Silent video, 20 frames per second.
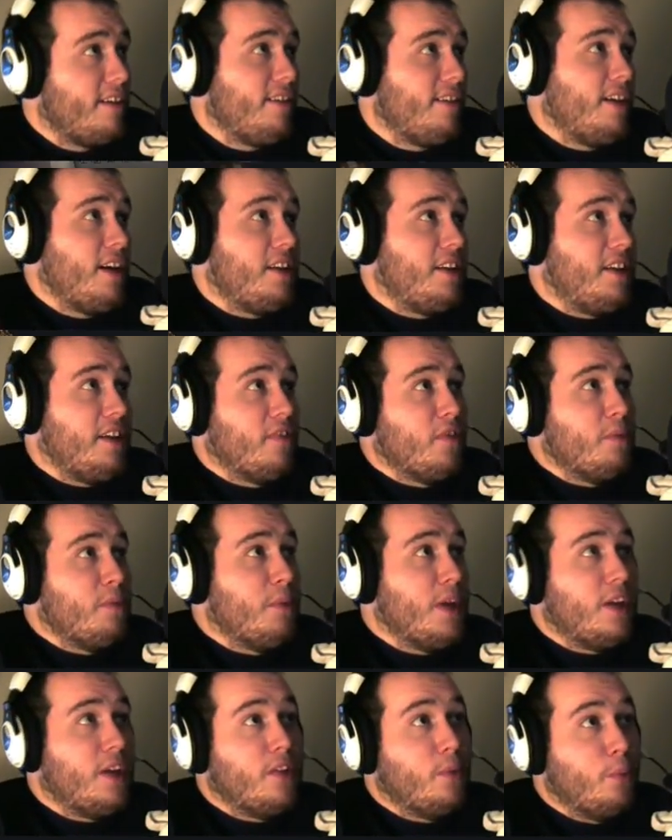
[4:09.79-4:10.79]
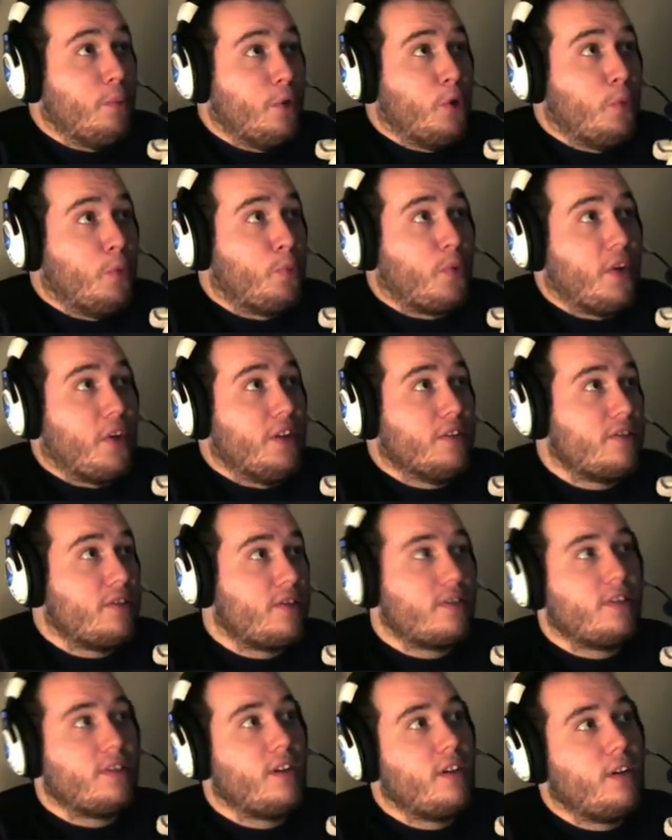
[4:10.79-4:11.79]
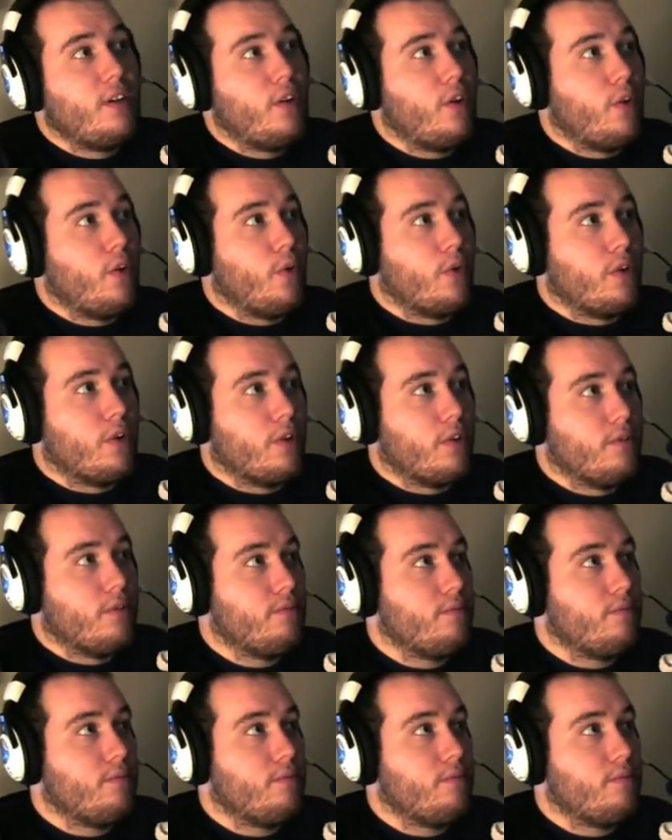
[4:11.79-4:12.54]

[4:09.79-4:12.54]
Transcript: had given me the blueprints, or,